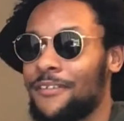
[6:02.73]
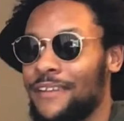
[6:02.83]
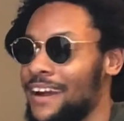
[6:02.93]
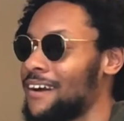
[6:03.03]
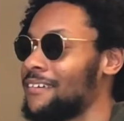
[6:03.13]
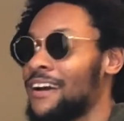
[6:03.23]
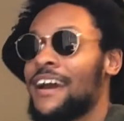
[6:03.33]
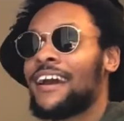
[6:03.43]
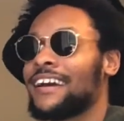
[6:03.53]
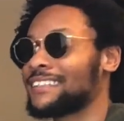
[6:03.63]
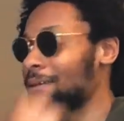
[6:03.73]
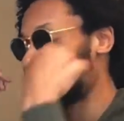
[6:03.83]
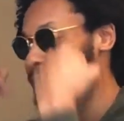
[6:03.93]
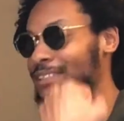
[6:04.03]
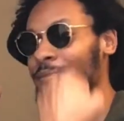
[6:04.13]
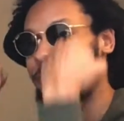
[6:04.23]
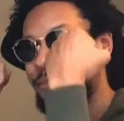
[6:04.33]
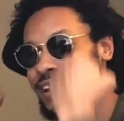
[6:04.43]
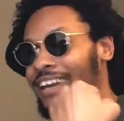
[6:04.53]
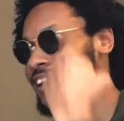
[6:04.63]
around, cause I'm pushing
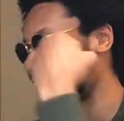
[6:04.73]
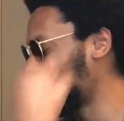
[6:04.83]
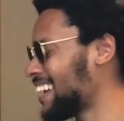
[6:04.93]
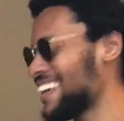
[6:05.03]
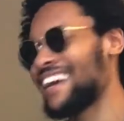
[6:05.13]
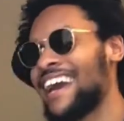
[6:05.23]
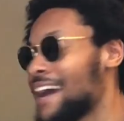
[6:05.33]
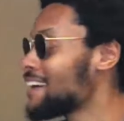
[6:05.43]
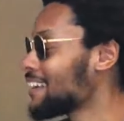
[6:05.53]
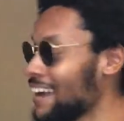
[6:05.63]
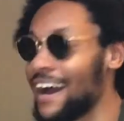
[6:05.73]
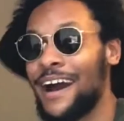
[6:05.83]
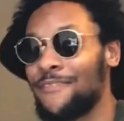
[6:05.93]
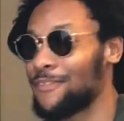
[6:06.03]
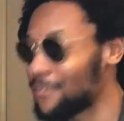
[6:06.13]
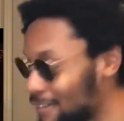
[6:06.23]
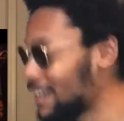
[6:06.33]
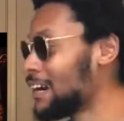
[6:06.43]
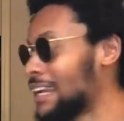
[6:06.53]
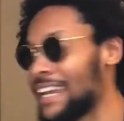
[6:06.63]
P. Nah, for
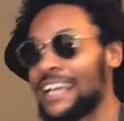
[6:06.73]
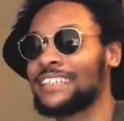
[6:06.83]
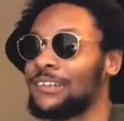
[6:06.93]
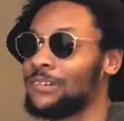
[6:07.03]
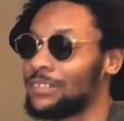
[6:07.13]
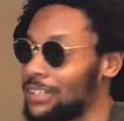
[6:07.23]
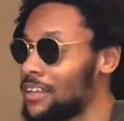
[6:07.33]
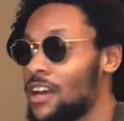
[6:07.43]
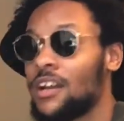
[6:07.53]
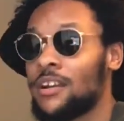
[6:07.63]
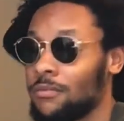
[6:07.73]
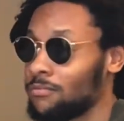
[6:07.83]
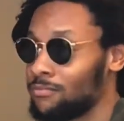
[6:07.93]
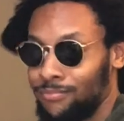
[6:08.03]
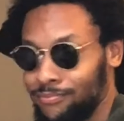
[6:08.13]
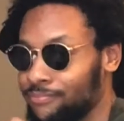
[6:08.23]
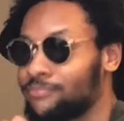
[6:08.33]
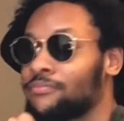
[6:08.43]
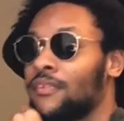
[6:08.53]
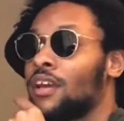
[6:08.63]
real, niggas go. No,
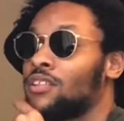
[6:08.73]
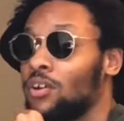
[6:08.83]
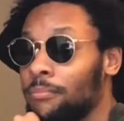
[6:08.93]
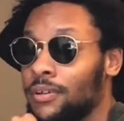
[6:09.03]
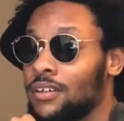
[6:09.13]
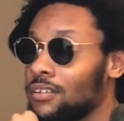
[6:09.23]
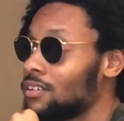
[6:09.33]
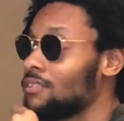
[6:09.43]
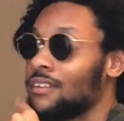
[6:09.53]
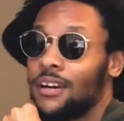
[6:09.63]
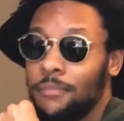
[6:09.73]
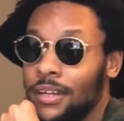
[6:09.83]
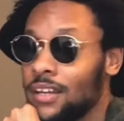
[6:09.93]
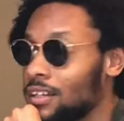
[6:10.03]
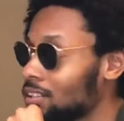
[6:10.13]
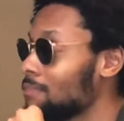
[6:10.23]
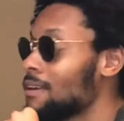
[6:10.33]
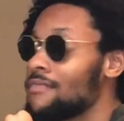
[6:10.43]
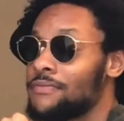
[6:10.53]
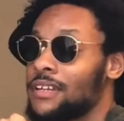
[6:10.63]
don't bring your girl around me, cause
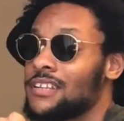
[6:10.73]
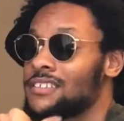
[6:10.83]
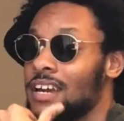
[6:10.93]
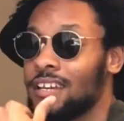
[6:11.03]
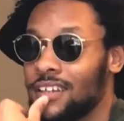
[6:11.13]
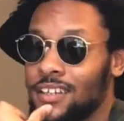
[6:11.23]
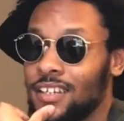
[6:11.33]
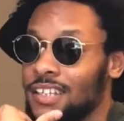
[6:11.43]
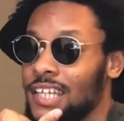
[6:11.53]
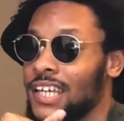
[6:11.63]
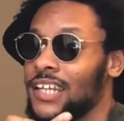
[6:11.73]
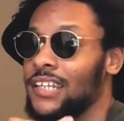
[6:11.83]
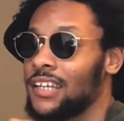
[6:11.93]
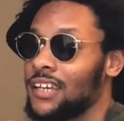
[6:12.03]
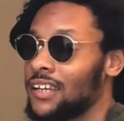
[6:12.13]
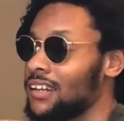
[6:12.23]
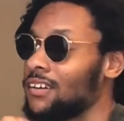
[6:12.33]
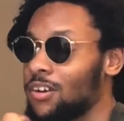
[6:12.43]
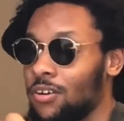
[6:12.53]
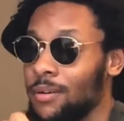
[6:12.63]
I'm finna take her. You diggity dig? You know,
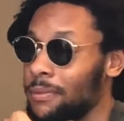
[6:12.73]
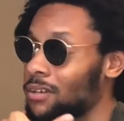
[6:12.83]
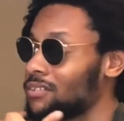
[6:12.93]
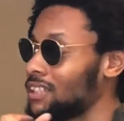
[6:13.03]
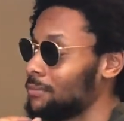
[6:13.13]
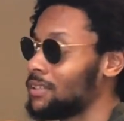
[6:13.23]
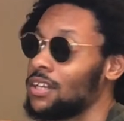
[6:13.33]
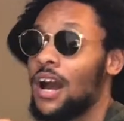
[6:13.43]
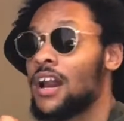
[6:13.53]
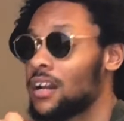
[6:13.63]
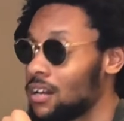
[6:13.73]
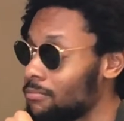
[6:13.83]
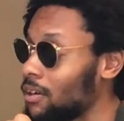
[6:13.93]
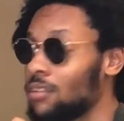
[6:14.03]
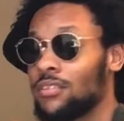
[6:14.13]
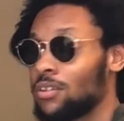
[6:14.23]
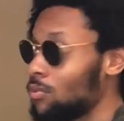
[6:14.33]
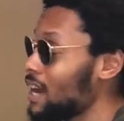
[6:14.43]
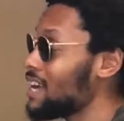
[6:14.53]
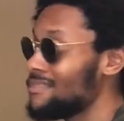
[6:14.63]
Cory be on team. Y'all, bro. Look
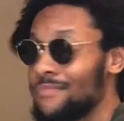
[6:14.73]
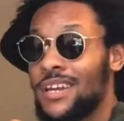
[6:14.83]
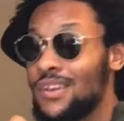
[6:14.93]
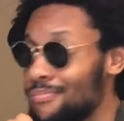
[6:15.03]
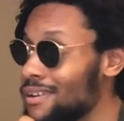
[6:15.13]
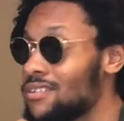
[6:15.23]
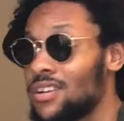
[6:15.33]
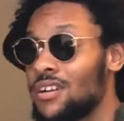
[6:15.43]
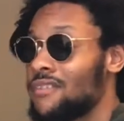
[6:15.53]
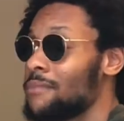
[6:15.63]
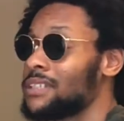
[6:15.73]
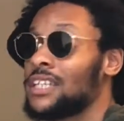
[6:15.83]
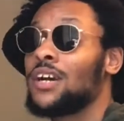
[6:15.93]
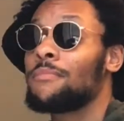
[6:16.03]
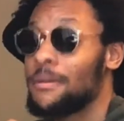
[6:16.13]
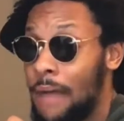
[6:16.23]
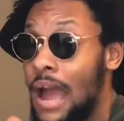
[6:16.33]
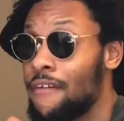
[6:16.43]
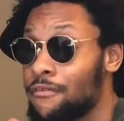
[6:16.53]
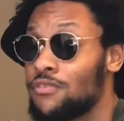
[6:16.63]
what, man? You bring your girl around me, she gonna be
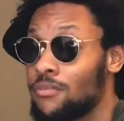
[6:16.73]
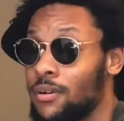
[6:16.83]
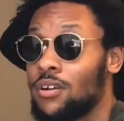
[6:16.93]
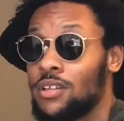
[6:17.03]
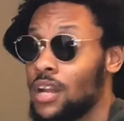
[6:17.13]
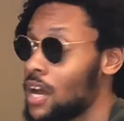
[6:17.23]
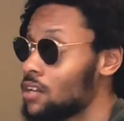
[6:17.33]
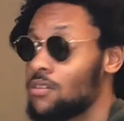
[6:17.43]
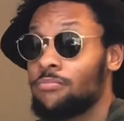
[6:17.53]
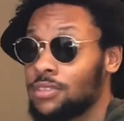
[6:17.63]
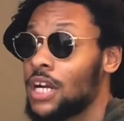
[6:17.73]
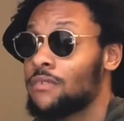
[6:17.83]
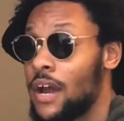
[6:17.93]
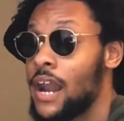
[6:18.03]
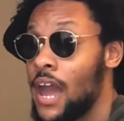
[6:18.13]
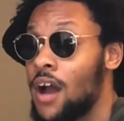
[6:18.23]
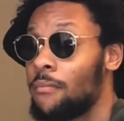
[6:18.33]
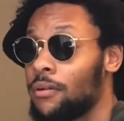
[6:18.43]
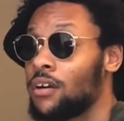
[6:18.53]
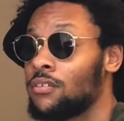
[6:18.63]
mine for real, bro. They're like, I'm telling you right now,
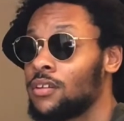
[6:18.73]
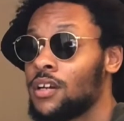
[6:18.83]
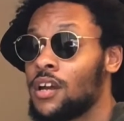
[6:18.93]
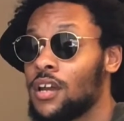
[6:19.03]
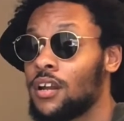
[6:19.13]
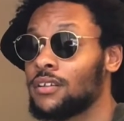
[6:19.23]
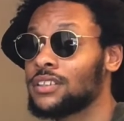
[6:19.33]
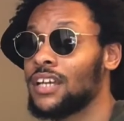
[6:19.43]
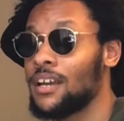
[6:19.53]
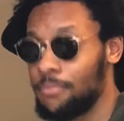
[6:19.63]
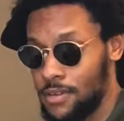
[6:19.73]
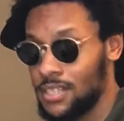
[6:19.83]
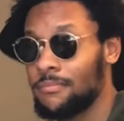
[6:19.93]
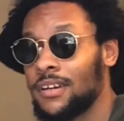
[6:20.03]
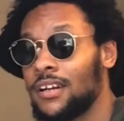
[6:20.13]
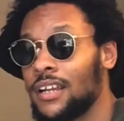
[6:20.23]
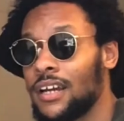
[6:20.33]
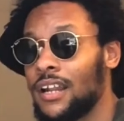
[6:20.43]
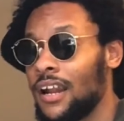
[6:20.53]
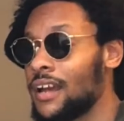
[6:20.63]
bro. You know what I'm saying? Plus, I'm good
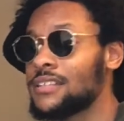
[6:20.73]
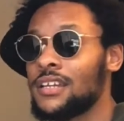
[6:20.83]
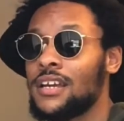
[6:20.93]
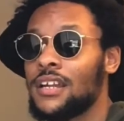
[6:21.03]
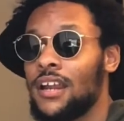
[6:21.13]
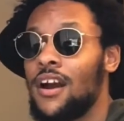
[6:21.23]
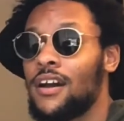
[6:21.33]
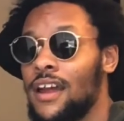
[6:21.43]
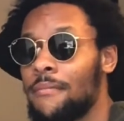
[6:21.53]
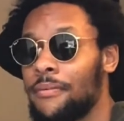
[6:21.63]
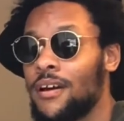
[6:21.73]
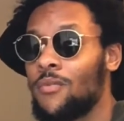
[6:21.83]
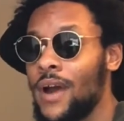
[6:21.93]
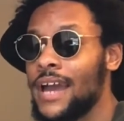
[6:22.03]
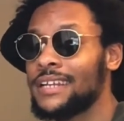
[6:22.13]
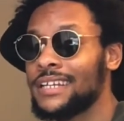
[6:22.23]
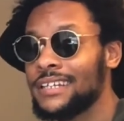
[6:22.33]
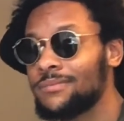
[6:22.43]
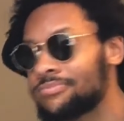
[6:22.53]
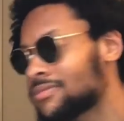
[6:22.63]
looking and light skinned and all that, bro. What,
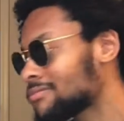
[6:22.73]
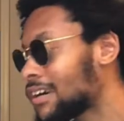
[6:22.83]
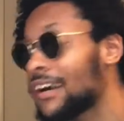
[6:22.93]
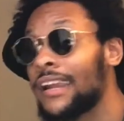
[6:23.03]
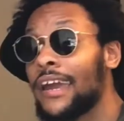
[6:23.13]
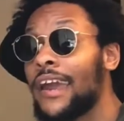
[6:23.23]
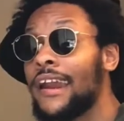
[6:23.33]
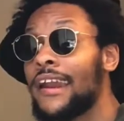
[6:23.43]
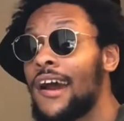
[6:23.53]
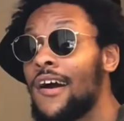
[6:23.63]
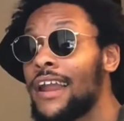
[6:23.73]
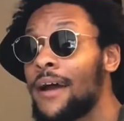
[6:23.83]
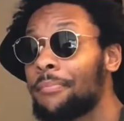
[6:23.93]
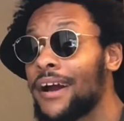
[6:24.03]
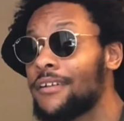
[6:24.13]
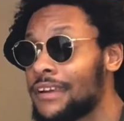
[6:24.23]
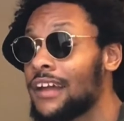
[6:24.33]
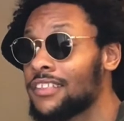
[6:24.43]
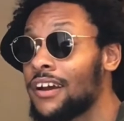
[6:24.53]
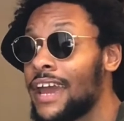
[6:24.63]
nigga? Curly head and all that, bro.
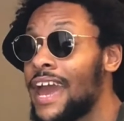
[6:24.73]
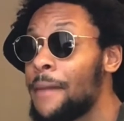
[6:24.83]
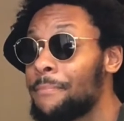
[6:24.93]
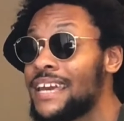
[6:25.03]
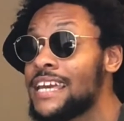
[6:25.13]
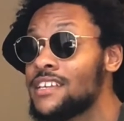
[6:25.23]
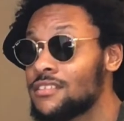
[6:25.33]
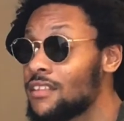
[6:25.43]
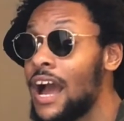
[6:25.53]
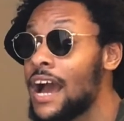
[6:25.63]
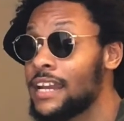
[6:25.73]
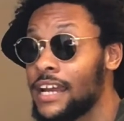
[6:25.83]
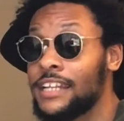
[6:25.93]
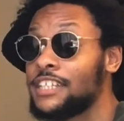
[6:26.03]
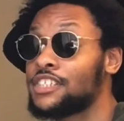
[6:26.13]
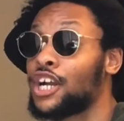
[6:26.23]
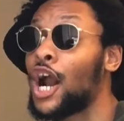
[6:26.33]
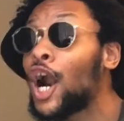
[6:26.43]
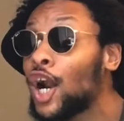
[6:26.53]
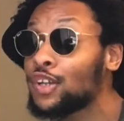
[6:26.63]
Y'all thought I had bees. Nah, nigga, these are
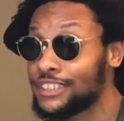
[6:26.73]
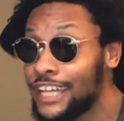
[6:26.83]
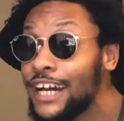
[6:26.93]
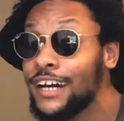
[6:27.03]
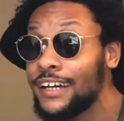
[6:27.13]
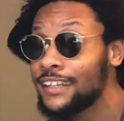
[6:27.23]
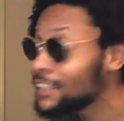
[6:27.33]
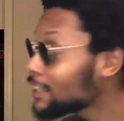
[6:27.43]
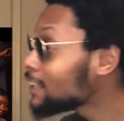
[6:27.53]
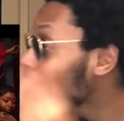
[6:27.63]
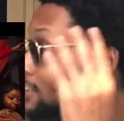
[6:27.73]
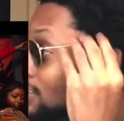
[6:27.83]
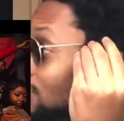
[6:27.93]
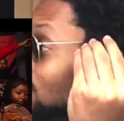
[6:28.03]
curls, nigga. See